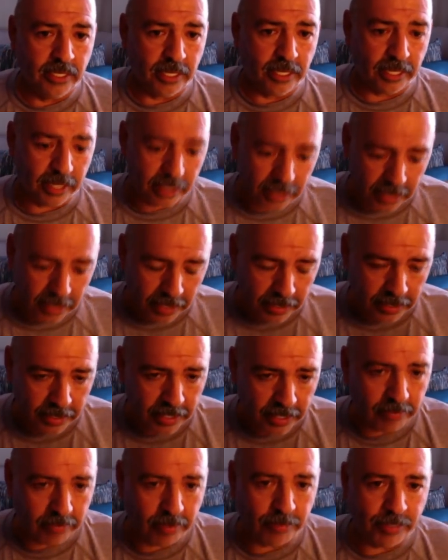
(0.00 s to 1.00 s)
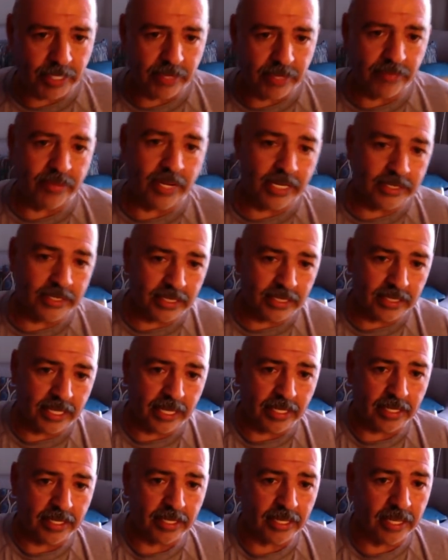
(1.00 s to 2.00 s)
and give them the advice that they
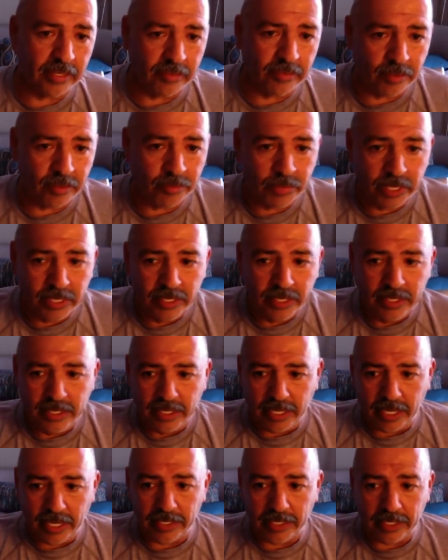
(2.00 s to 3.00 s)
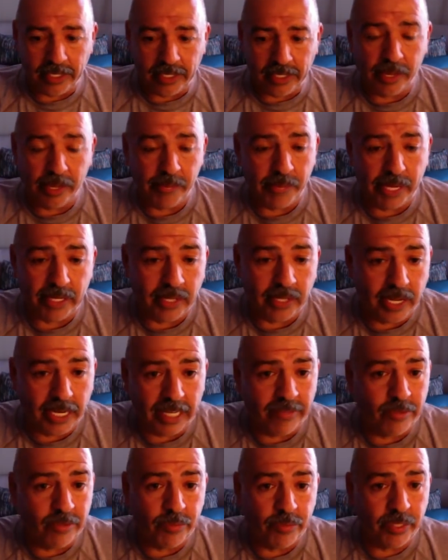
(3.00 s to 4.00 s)
can give them. And they may not
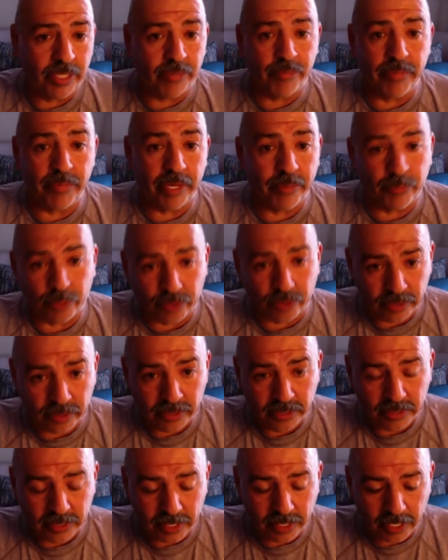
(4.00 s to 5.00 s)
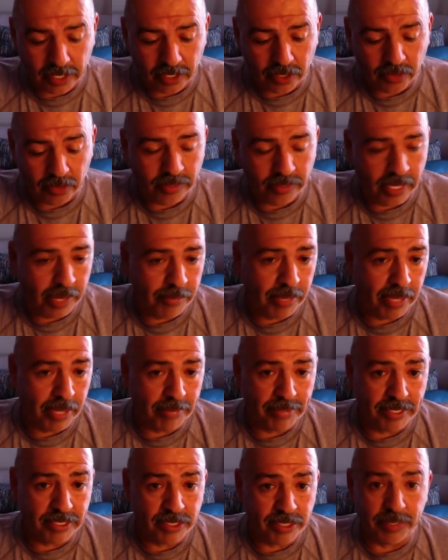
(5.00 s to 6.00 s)
even be a member. You know, they may
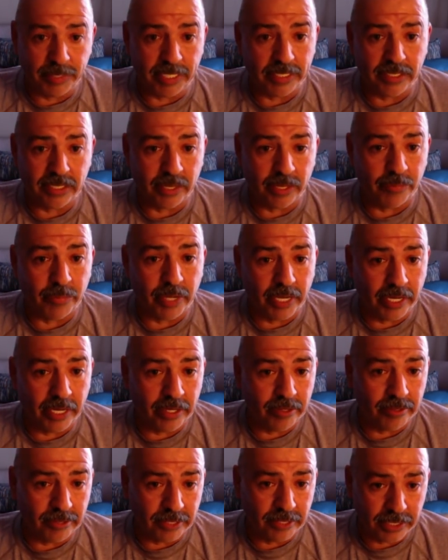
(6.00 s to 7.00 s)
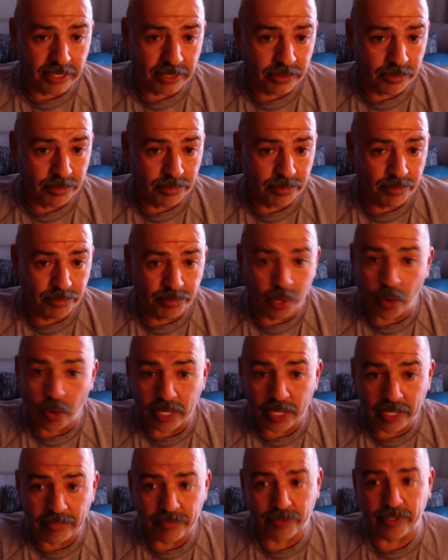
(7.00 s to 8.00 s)
just be somebody who's just
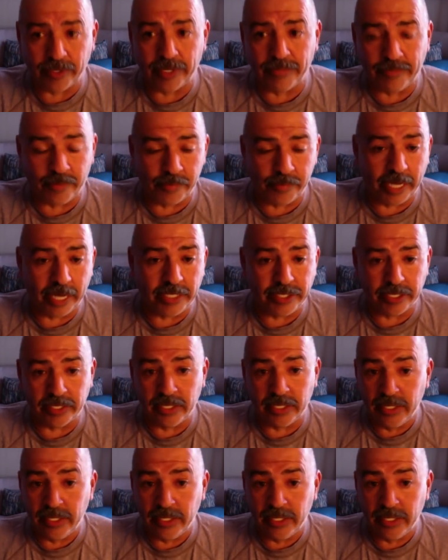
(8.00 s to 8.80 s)
poking for information.